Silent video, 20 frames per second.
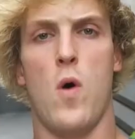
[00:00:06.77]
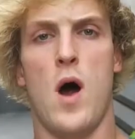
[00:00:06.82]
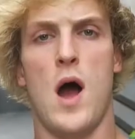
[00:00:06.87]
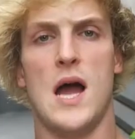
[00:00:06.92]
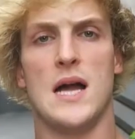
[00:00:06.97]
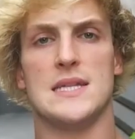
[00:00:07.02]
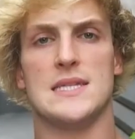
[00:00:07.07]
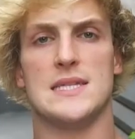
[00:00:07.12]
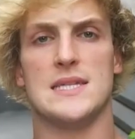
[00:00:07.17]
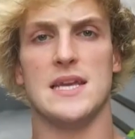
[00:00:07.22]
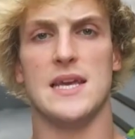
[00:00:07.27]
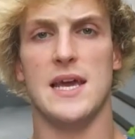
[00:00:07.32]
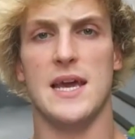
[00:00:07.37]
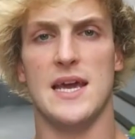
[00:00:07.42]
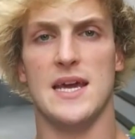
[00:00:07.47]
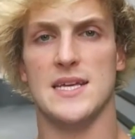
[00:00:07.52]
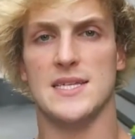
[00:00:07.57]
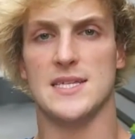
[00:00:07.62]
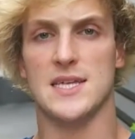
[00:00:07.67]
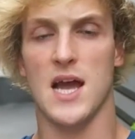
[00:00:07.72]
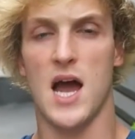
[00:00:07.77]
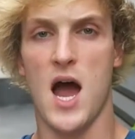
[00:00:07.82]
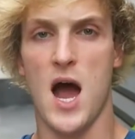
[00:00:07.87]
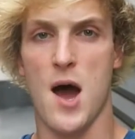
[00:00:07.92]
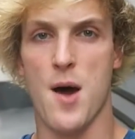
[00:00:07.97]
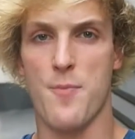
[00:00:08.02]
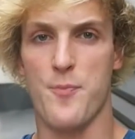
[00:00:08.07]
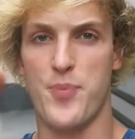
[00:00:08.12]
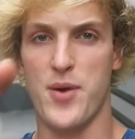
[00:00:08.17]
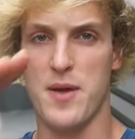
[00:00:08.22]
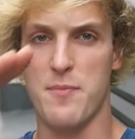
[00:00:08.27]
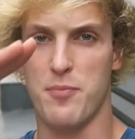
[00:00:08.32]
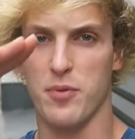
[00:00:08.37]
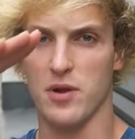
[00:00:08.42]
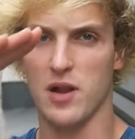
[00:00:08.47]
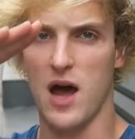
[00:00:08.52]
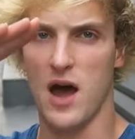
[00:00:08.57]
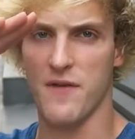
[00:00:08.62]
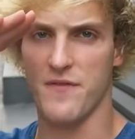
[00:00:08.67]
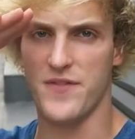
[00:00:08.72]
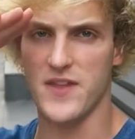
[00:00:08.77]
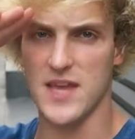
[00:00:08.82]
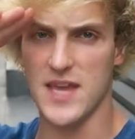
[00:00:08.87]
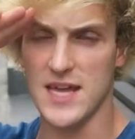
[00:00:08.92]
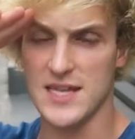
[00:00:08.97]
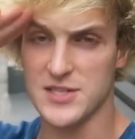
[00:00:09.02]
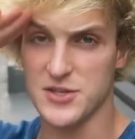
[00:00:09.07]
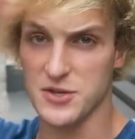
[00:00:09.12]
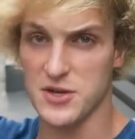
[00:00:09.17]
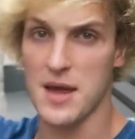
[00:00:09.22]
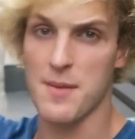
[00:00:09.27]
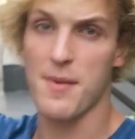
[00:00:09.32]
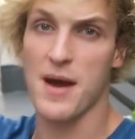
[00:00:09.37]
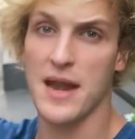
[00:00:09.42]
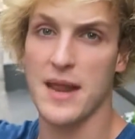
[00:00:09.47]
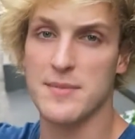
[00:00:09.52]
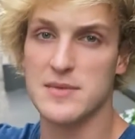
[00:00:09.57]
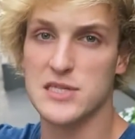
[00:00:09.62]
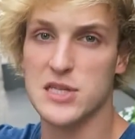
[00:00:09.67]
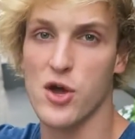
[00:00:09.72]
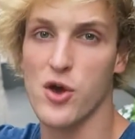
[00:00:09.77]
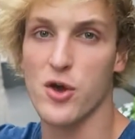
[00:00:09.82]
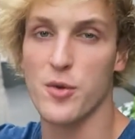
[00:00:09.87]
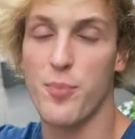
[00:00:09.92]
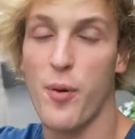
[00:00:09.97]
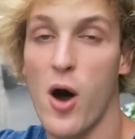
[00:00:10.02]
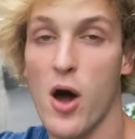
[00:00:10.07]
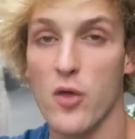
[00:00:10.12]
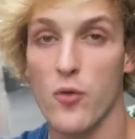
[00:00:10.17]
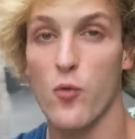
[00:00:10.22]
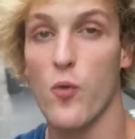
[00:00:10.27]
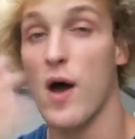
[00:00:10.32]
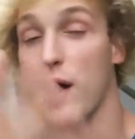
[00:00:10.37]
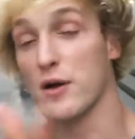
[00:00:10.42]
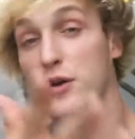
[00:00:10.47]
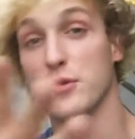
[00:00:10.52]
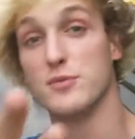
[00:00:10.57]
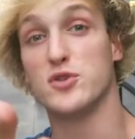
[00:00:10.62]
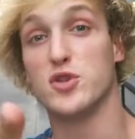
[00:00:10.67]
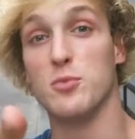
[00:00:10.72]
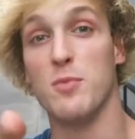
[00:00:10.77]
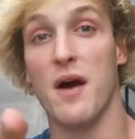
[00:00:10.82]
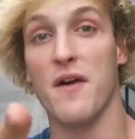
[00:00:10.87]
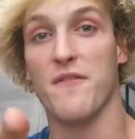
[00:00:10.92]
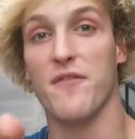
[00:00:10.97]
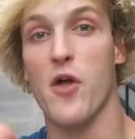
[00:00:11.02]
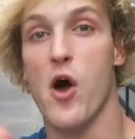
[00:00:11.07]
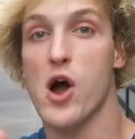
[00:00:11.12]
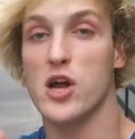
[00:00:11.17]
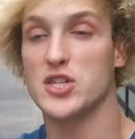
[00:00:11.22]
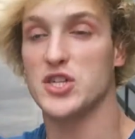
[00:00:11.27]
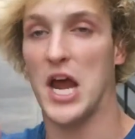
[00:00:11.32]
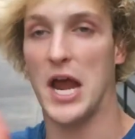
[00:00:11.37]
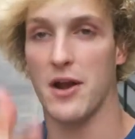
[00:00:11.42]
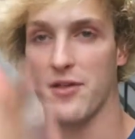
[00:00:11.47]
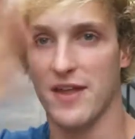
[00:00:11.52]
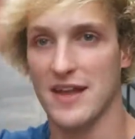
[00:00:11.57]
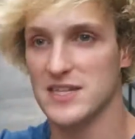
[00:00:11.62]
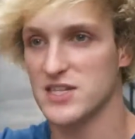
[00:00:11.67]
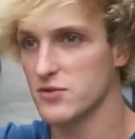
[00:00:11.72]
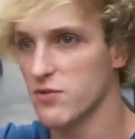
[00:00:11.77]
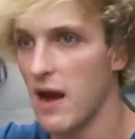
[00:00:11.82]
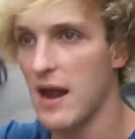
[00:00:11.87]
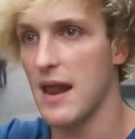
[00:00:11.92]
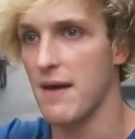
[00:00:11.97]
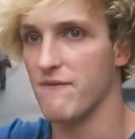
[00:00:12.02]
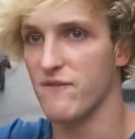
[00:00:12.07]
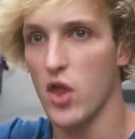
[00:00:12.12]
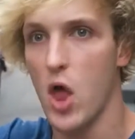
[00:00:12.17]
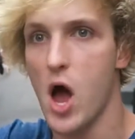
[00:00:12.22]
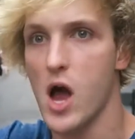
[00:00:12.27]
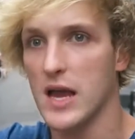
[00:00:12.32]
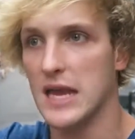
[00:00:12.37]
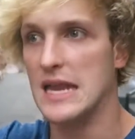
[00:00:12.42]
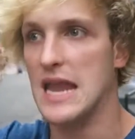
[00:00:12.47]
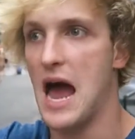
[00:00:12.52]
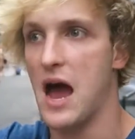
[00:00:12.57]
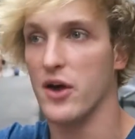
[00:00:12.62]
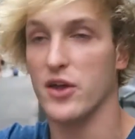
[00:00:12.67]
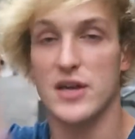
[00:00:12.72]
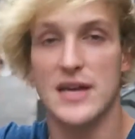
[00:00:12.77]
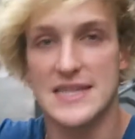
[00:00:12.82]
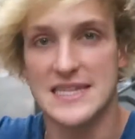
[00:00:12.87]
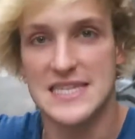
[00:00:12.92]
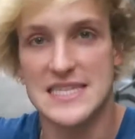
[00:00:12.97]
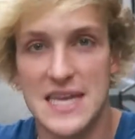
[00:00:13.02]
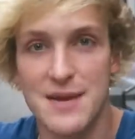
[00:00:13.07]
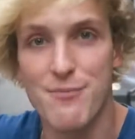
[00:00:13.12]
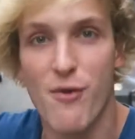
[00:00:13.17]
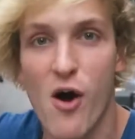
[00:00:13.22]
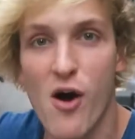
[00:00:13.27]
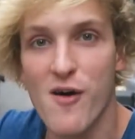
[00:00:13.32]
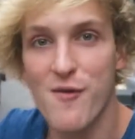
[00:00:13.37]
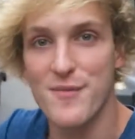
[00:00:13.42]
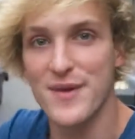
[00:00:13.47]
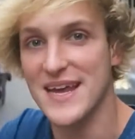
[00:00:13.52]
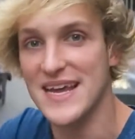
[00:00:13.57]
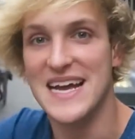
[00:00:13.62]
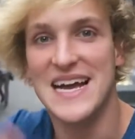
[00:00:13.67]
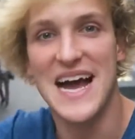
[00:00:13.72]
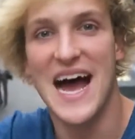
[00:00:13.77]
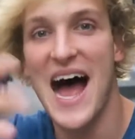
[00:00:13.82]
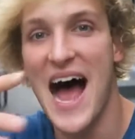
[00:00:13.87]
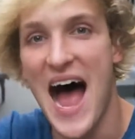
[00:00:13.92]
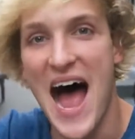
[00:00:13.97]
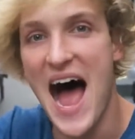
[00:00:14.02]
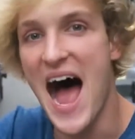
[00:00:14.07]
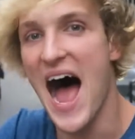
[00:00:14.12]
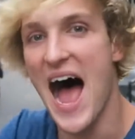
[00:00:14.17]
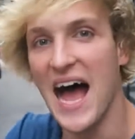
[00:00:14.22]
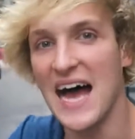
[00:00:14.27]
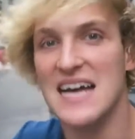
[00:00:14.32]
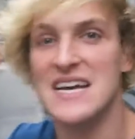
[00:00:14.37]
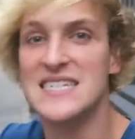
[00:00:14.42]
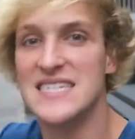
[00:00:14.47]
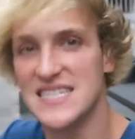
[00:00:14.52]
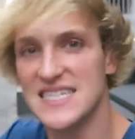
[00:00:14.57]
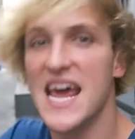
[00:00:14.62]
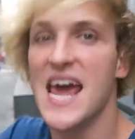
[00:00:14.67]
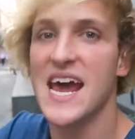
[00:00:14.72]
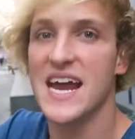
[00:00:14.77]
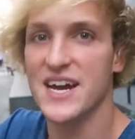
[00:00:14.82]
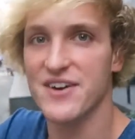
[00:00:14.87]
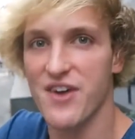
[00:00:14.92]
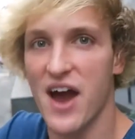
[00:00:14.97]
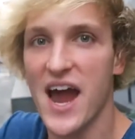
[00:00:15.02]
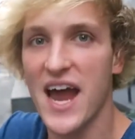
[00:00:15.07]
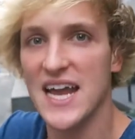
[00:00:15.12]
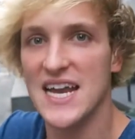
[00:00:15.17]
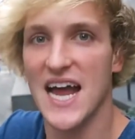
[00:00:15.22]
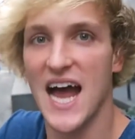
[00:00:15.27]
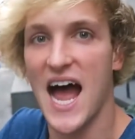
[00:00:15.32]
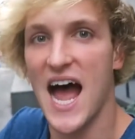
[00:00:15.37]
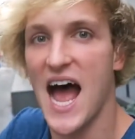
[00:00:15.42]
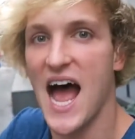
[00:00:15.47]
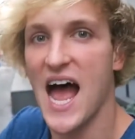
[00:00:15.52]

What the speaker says: What is up, people of the internet? My name is Logan Paul, and welcome to my vlog channel. That's right, I'm vlogging now. You get to see more of me. Sick, right?